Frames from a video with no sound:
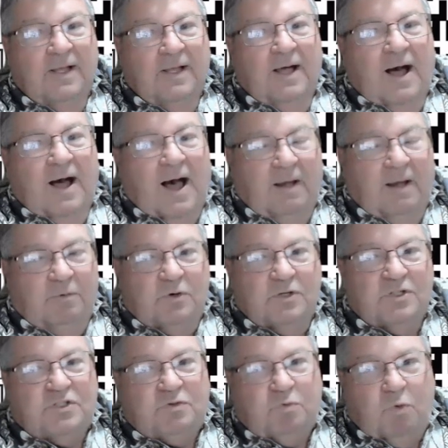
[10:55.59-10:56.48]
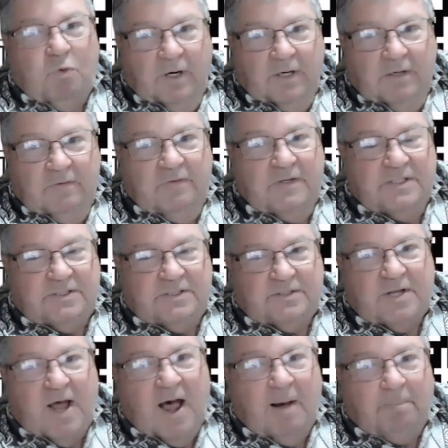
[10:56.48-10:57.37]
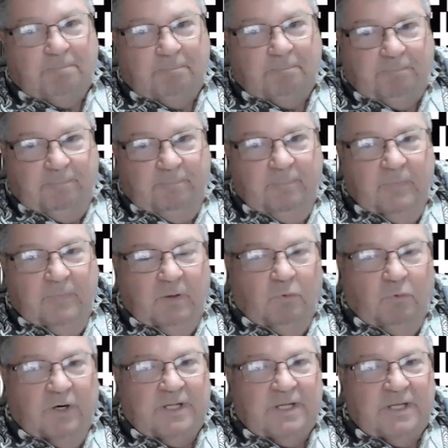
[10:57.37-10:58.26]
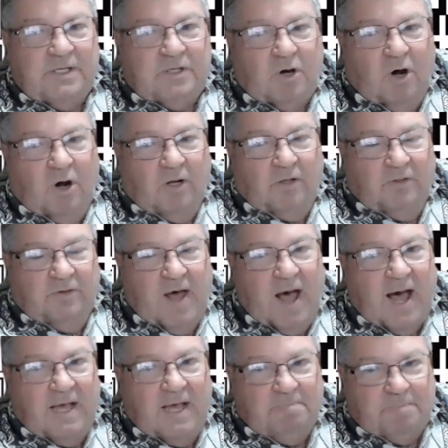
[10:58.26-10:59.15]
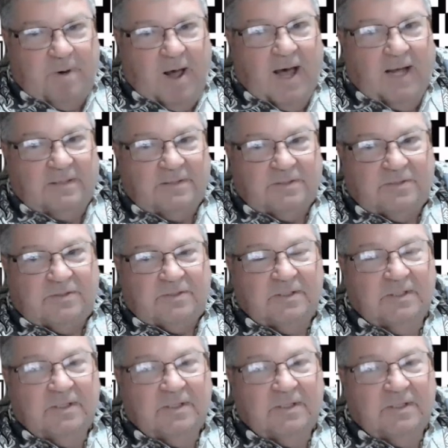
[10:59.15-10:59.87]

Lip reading: I was one of his top, what he called high pots,